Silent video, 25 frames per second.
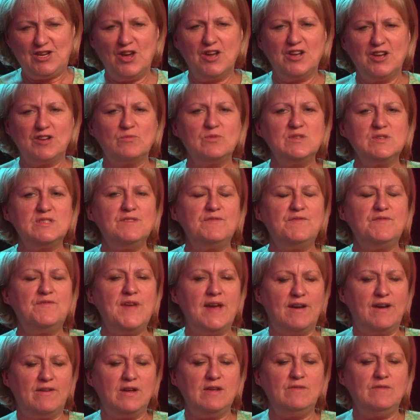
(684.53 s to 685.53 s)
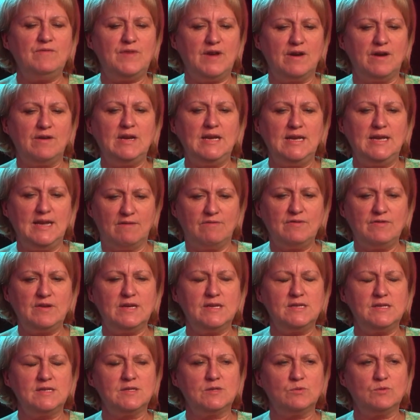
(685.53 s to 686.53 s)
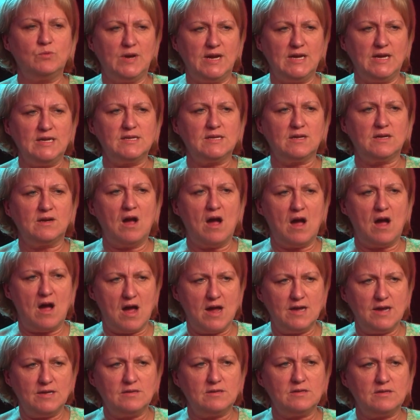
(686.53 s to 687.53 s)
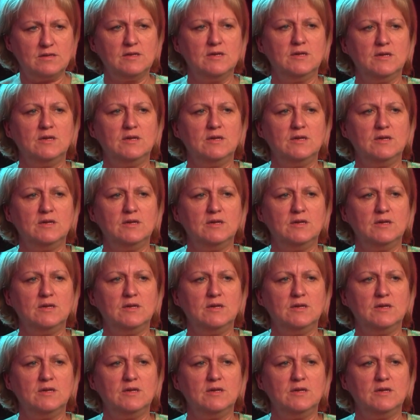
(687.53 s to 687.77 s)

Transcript: Gerda was a very, very lovely, sweet, kind,